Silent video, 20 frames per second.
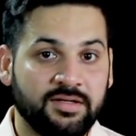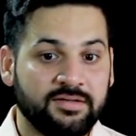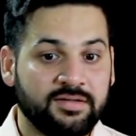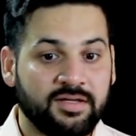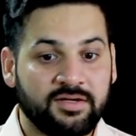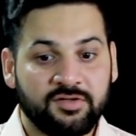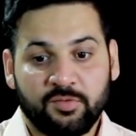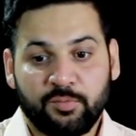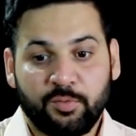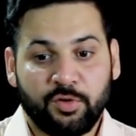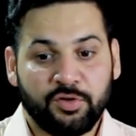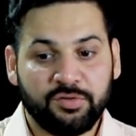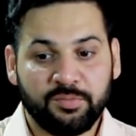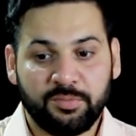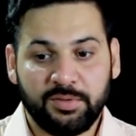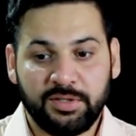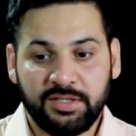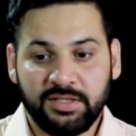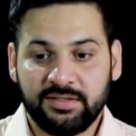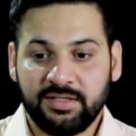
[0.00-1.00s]
There is a
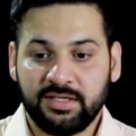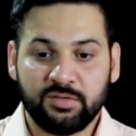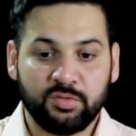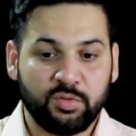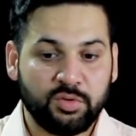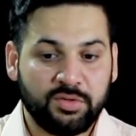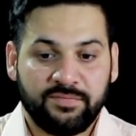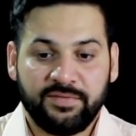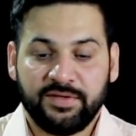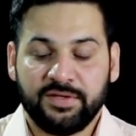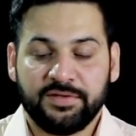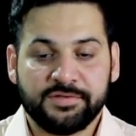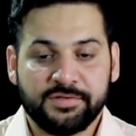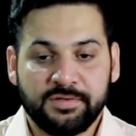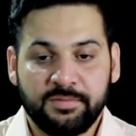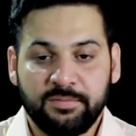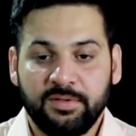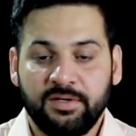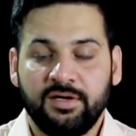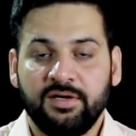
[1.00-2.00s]
possibility that
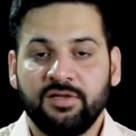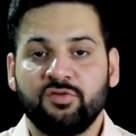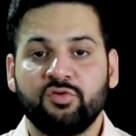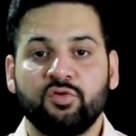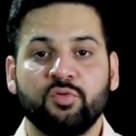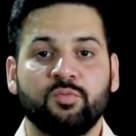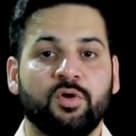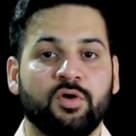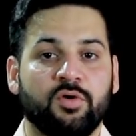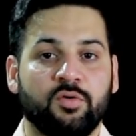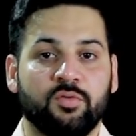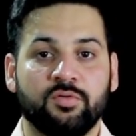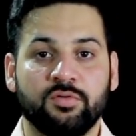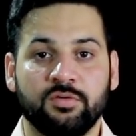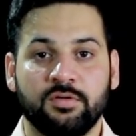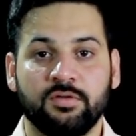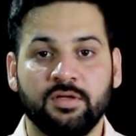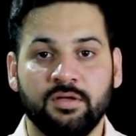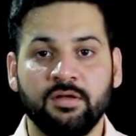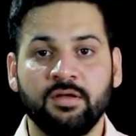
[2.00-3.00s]
notification will be released
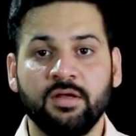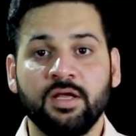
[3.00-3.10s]
tomorrow,